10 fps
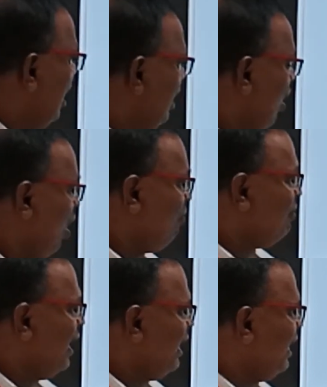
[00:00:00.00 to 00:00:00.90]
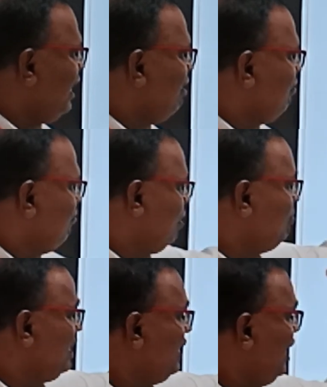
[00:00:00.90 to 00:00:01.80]
And off carry,
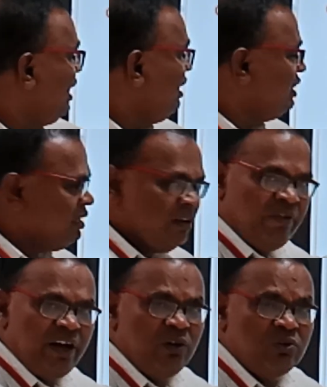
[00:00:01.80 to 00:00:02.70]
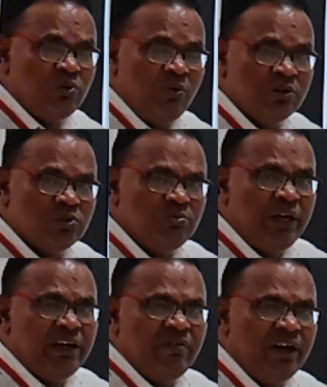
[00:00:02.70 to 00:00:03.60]
from the carry, that value should
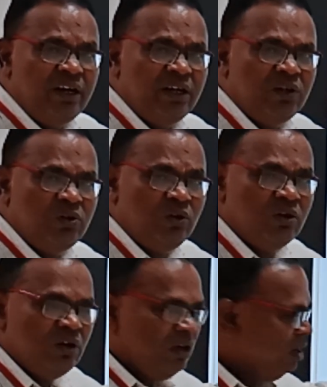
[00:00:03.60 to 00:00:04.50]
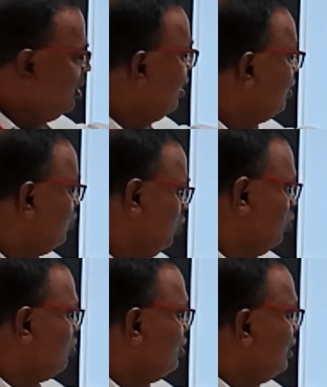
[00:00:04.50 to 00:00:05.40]
be divided into
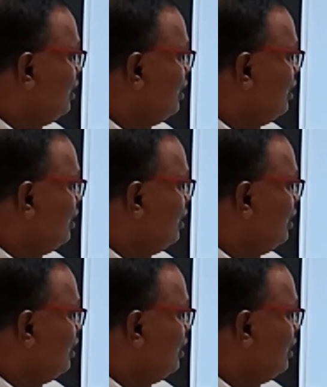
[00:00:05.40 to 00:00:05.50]
2.